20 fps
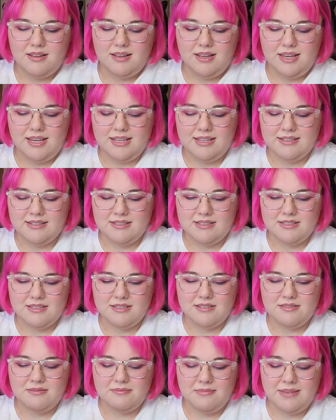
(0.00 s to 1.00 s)
And
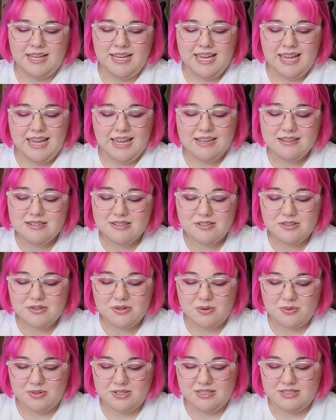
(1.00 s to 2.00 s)
my hand
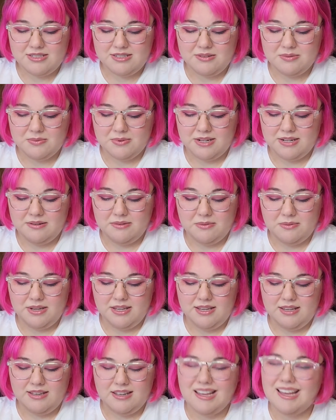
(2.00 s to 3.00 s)
noticed it right
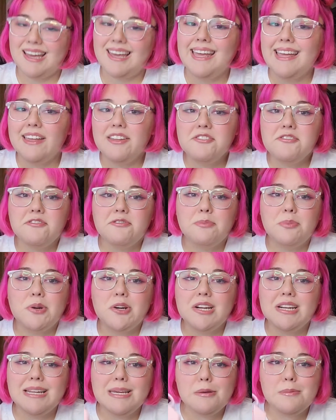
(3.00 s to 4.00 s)
away. I have
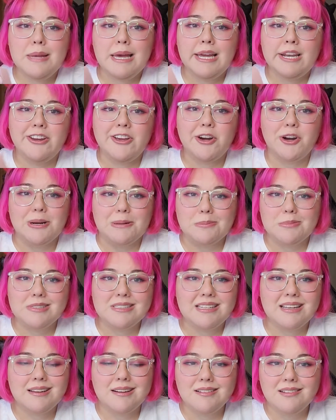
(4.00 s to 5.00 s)
pretty bad
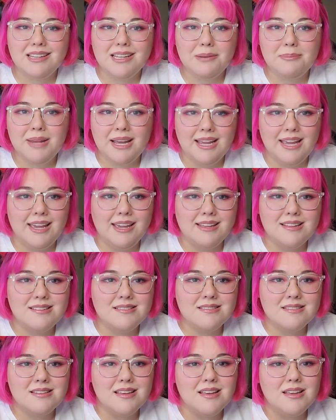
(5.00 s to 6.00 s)
carpal tunnel in my
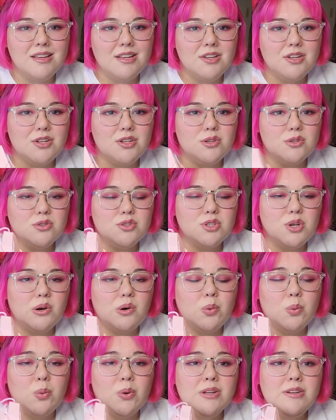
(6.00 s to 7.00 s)
hands,
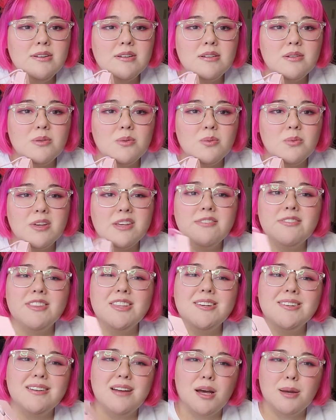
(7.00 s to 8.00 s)
so if
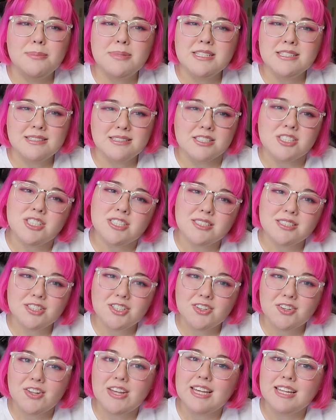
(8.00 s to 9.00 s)
they're not positioned
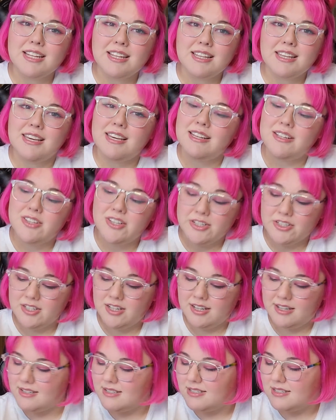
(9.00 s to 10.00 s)
correctly and they're
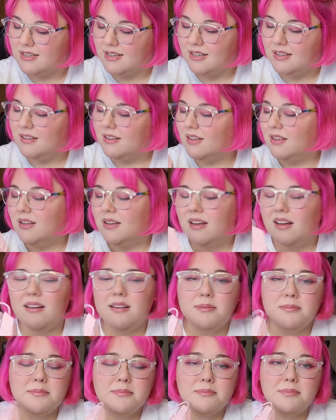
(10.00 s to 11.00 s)
not
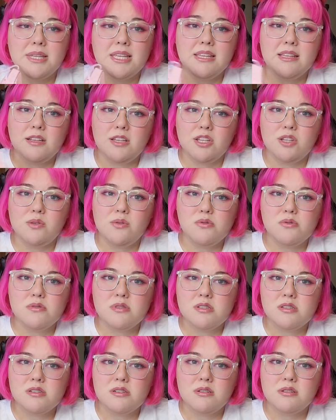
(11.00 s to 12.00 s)
being
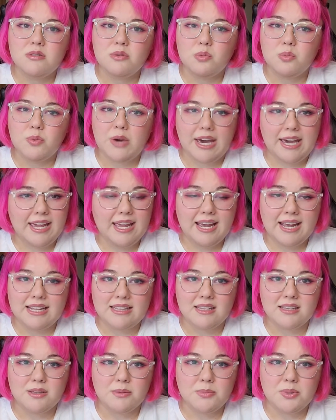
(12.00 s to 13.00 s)
used right
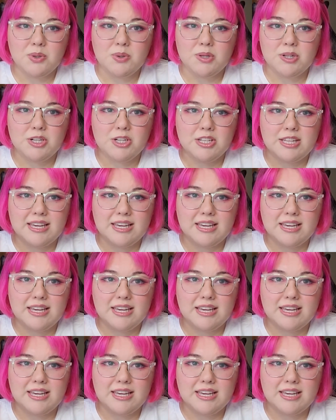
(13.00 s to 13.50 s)
at the computer,